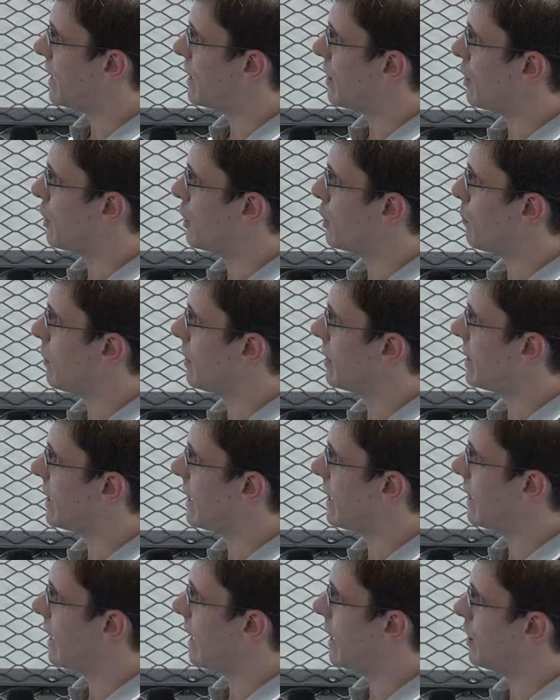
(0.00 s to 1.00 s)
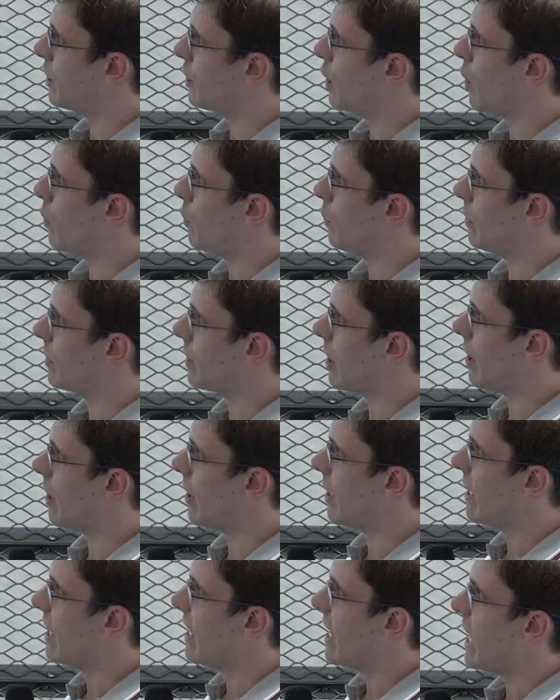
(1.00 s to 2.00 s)
So the ones in gold
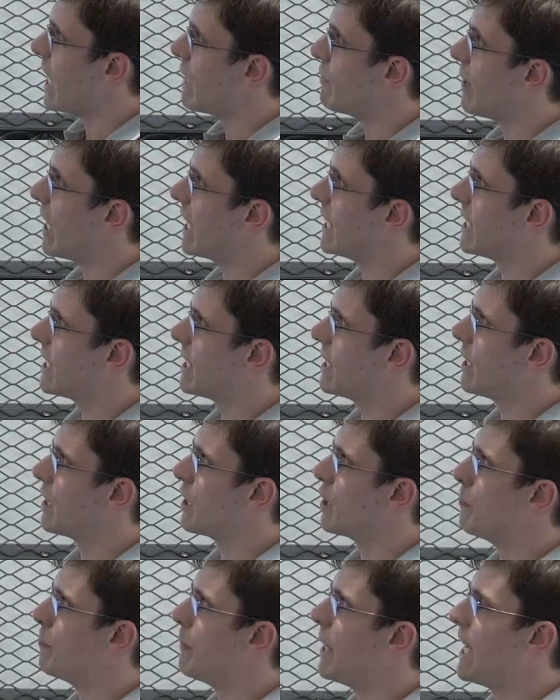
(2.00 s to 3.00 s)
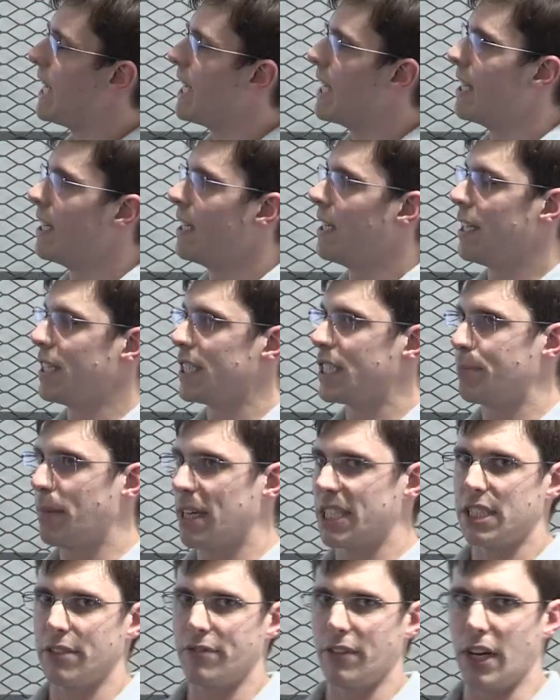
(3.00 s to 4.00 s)
are events that can be
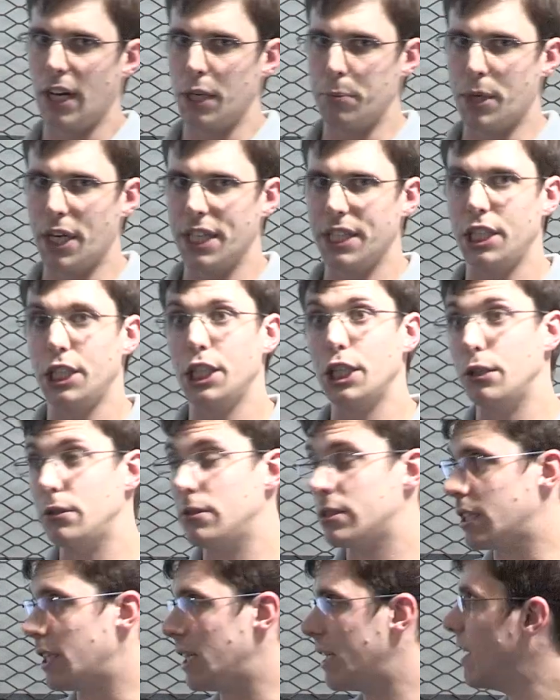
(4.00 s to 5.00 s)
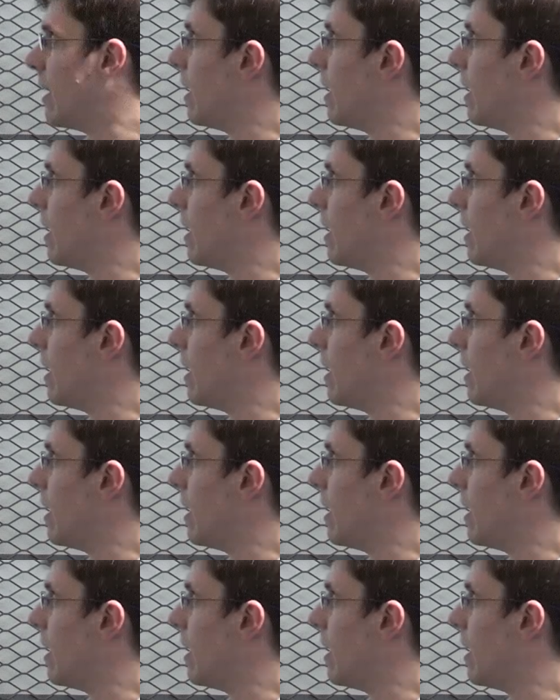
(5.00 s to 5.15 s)
specified by the user.